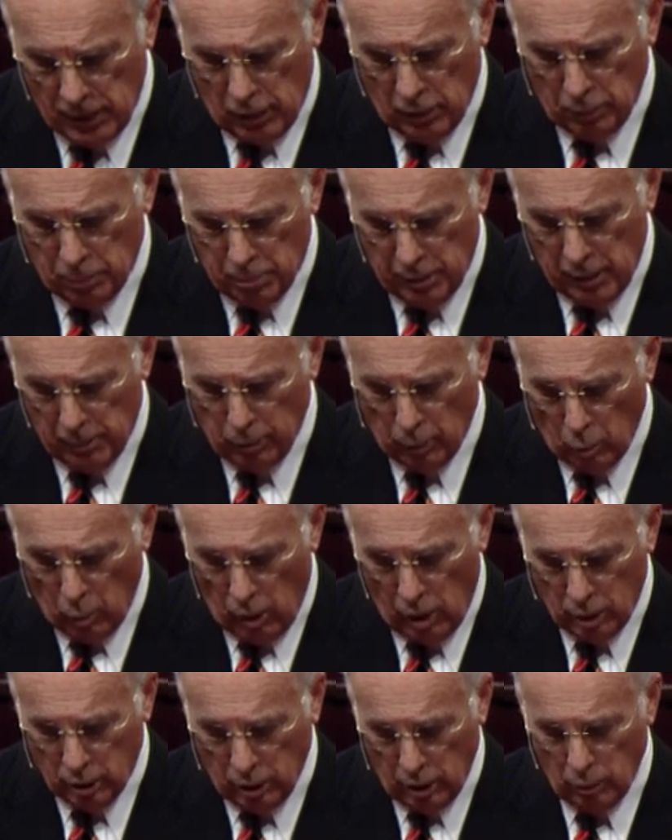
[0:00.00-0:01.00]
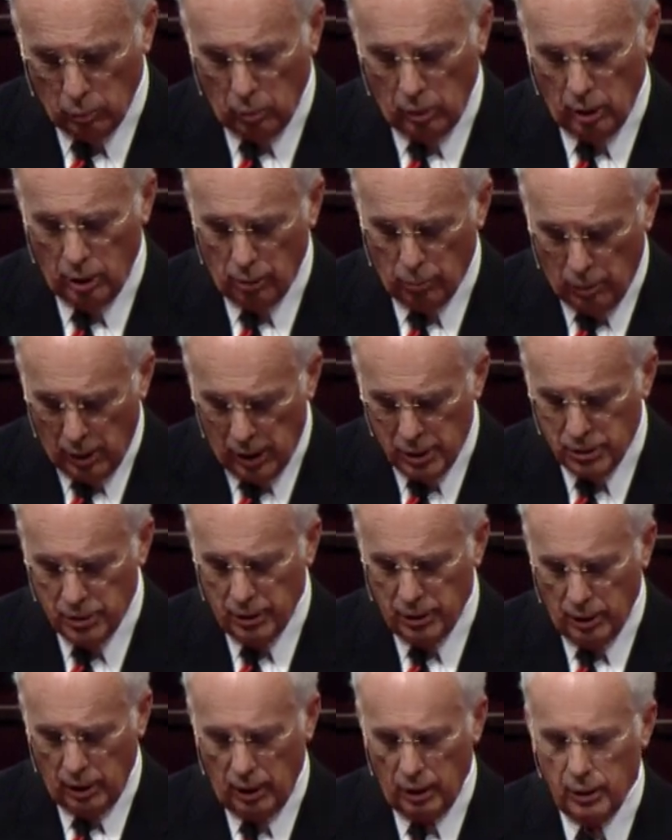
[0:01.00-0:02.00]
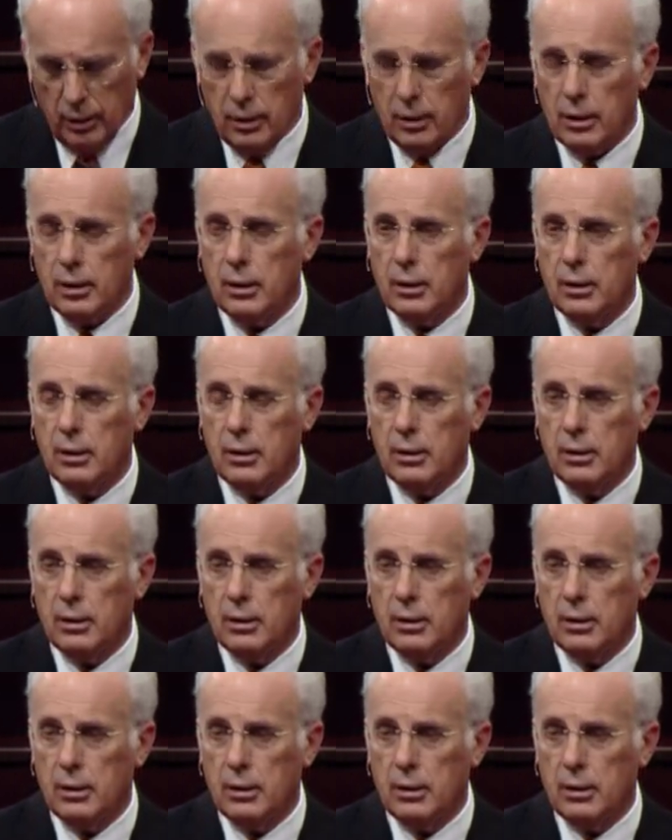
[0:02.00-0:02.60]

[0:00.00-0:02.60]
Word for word: healed people, walked on water, raised the dead,